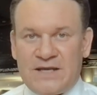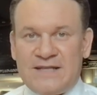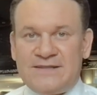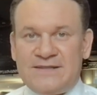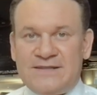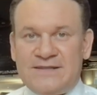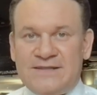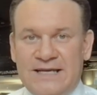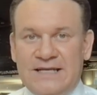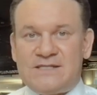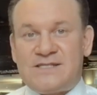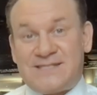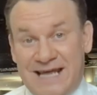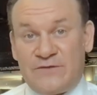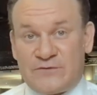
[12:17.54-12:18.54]
And then
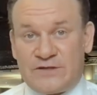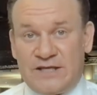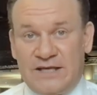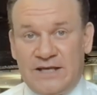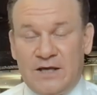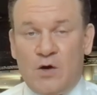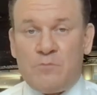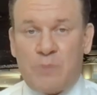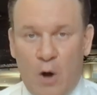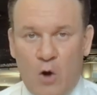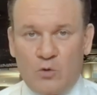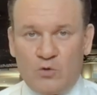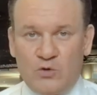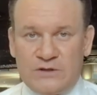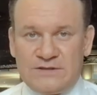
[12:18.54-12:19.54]
safety.
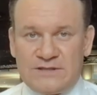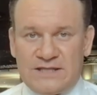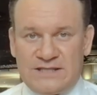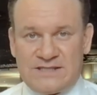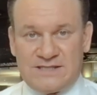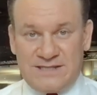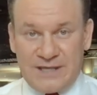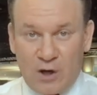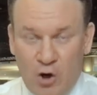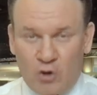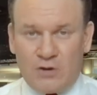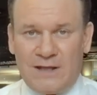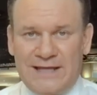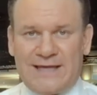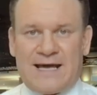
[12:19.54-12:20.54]
Poland is the
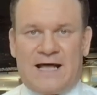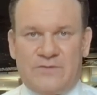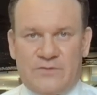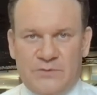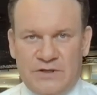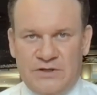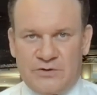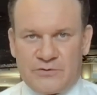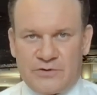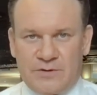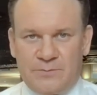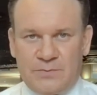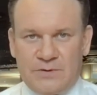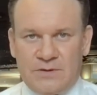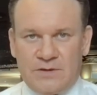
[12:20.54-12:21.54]
only country in Europe
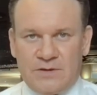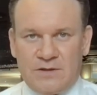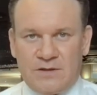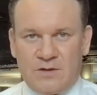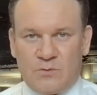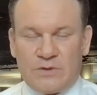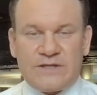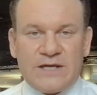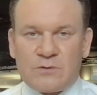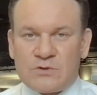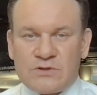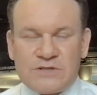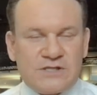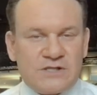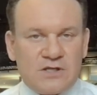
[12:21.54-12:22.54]
where there
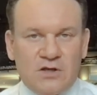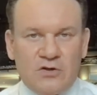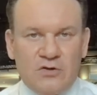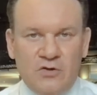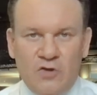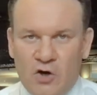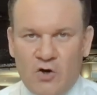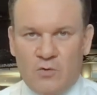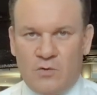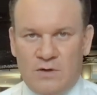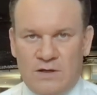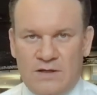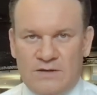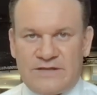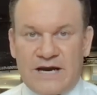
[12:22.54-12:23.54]
was no
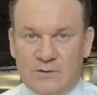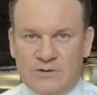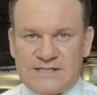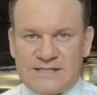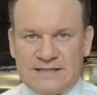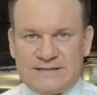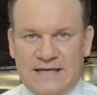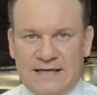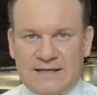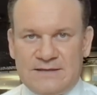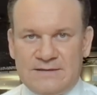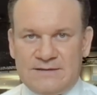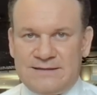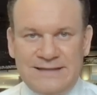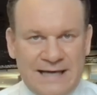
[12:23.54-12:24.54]
terrorist attack.
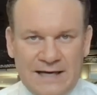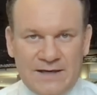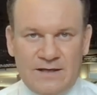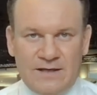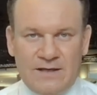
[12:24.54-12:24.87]
None.